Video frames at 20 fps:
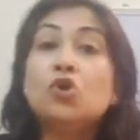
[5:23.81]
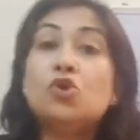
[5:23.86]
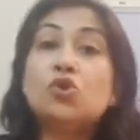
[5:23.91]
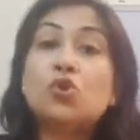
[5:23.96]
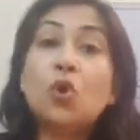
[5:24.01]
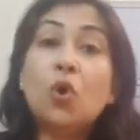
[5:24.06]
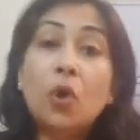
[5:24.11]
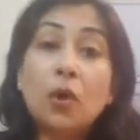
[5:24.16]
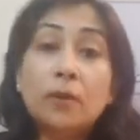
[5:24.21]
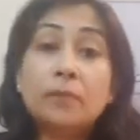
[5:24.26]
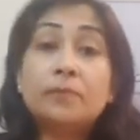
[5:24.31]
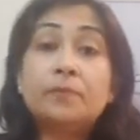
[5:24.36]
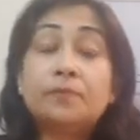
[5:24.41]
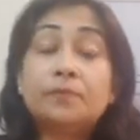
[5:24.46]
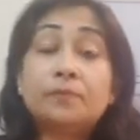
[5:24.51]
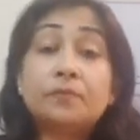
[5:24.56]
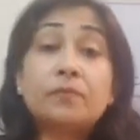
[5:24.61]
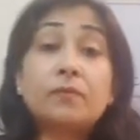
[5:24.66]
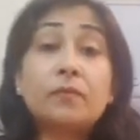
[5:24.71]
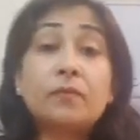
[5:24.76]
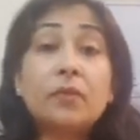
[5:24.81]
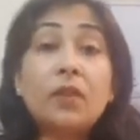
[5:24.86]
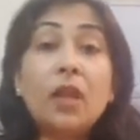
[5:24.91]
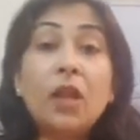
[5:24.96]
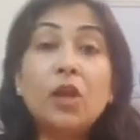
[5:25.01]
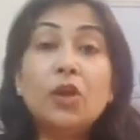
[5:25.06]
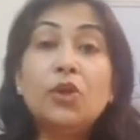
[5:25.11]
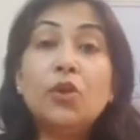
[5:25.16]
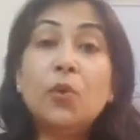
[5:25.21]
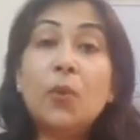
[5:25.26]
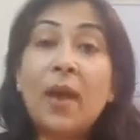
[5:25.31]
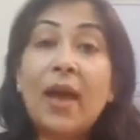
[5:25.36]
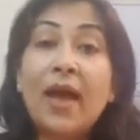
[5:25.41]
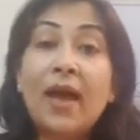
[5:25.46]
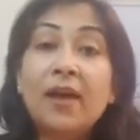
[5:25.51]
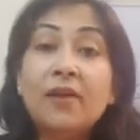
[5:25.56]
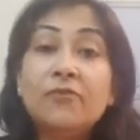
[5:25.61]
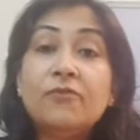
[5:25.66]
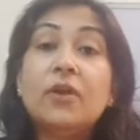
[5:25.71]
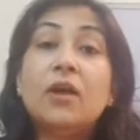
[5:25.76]
So you
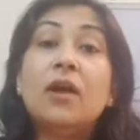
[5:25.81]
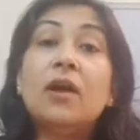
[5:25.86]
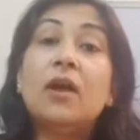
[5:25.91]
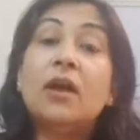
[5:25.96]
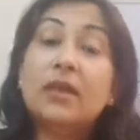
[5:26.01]
have